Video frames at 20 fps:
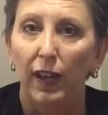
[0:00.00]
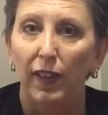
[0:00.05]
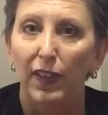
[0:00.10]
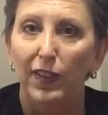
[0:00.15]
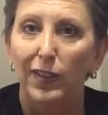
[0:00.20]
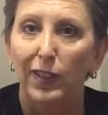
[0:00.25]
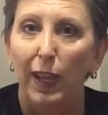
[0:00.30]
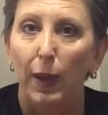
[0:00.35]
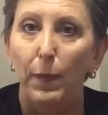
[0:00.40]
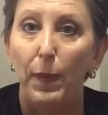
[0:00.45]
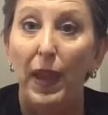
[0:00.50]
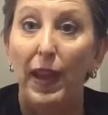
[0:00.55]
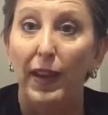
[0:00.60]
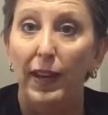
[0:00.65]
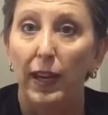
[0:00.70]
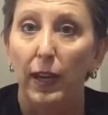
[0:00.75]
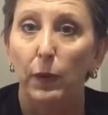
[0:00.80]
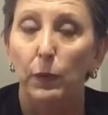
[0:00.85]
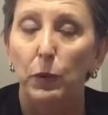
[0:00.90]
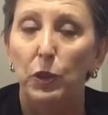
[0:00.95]
the same
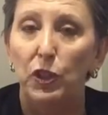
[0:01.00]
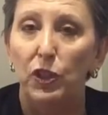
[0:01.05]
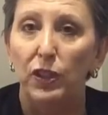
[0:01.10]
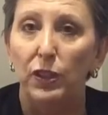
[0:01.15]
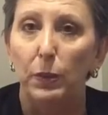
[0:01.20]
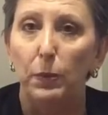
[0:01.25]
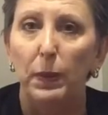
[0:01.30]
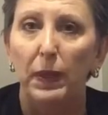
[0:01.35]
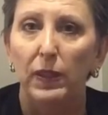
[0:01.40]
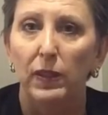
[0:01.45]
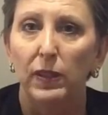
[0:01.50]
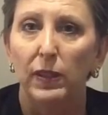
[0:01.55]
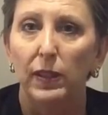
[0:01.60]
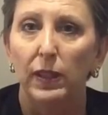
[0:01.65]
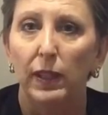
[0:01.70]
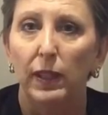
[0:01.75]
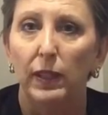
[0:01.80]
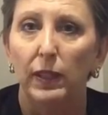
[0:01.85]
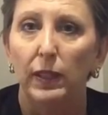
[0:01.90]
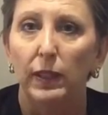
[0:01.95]
outcome, which is the best
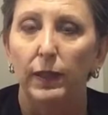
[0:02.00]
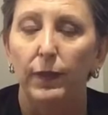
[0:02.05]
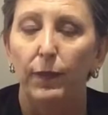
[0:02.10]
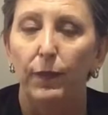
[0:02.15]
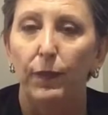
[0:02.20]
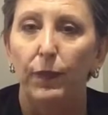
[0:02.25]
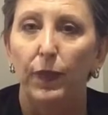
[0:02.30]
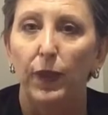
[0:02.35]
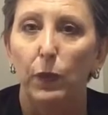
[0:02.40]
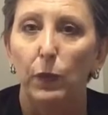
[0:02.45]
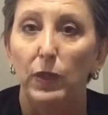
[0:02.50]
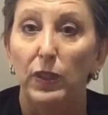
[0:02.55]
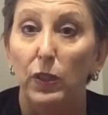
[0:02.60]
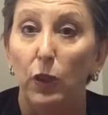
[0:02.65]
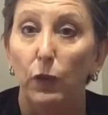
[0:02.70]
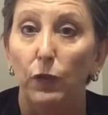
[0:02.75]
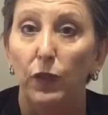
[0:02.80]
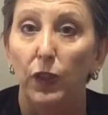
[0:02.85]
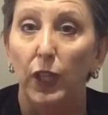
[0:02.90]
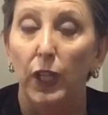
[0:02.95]

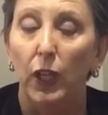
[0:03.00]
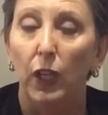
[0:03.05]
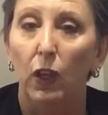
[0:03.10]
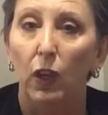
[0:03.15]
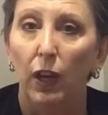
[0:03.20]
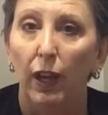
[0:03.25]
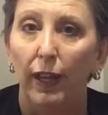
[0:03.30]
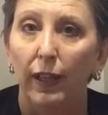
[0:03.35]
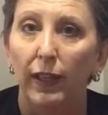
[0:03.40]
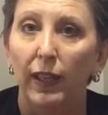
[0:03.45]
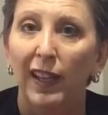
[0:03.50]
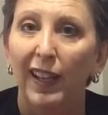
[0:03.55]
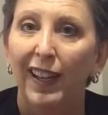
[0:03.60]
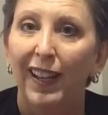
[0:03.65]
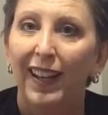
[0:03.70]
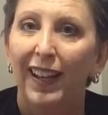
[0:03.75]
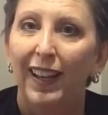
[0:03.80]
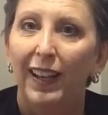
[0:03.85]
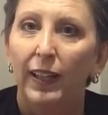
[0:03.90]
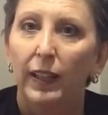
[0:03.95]
result for the client.
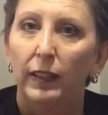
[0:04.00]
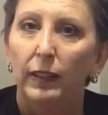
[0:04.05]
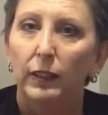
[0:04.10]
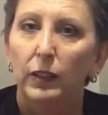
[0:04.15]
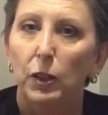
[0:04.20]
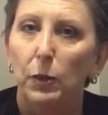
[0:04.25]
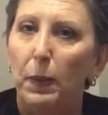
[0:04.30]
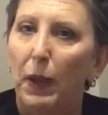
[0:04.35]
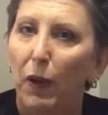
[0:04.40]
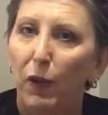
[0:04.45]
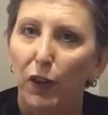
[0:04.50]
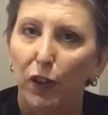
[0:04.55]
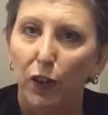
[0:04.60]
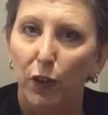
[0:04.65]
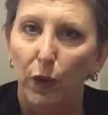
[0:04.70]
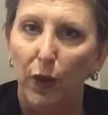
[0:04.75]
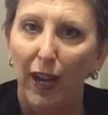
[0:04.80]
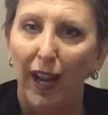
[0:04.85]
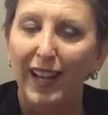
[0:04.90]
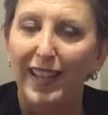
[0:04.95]
To be able to
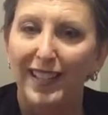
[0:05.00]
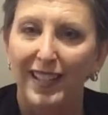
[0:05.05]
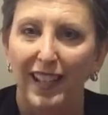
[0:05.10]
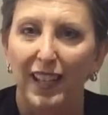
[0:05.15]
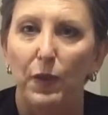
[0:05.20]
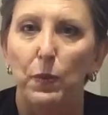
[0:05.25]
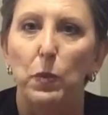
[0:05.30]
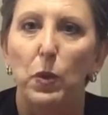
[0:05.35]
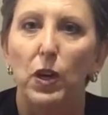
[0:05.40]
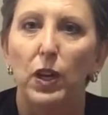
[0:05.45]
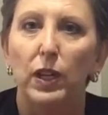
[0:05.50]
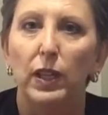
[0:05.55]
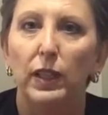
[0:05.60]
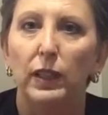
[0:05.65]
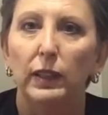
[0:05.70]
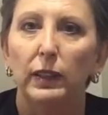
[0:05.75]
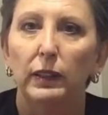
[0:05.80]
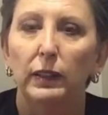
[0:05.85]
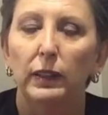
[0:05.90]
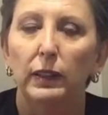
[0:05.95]
create teamwork,
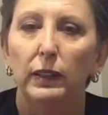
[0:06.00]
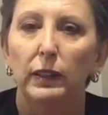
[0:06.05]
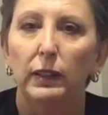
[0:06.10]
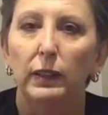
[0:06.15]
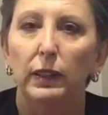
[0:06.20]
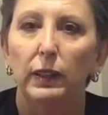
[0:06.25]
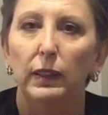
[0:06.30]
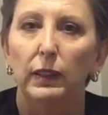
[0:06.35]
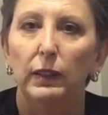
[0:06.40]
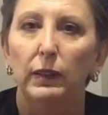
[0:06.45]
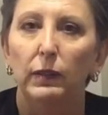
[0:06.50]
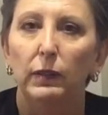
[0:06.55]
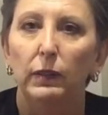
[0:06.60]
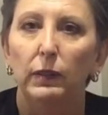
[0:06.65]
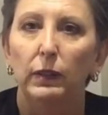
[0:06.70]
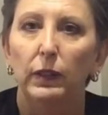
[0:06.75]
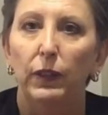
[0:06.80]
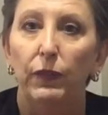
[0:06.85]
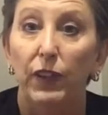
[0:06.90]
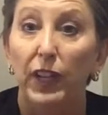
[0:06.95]

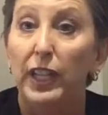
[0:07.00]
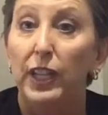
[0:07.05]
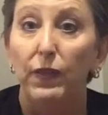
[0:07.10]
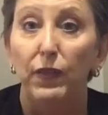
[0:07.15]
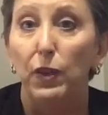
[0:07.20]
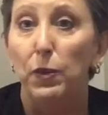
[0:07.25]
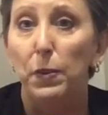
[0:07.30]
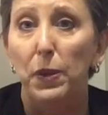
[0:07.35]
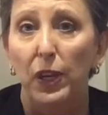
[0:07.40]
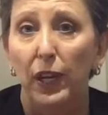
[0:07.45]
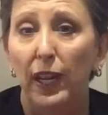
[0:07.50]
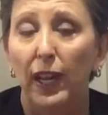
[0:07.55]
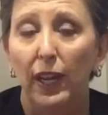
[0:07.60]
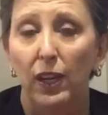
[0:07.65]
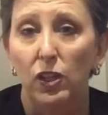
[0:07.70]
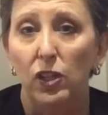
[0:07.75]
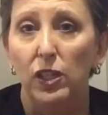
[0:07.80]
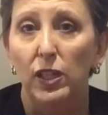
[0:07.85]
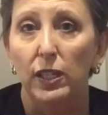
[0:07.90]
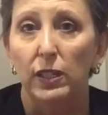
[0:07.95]
effective
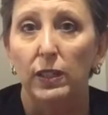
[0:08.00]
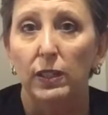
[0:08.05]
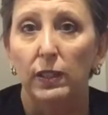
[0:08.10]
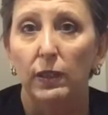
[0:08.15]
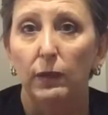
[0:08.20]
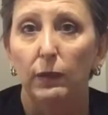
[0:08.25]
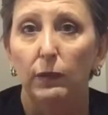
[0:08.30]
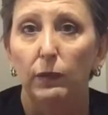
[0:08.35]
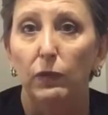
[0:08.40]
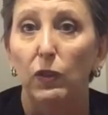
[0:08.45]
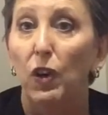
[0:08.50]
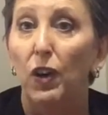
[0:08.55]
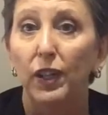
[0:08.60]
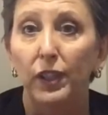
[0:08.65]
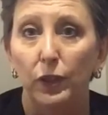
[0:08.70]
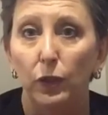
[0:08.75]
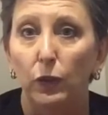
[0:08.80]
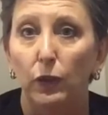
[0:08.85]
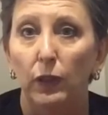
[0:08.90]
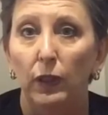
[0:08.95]
communication is
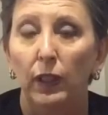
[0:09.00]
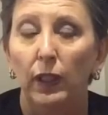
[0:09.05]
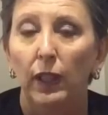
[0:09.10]
vital.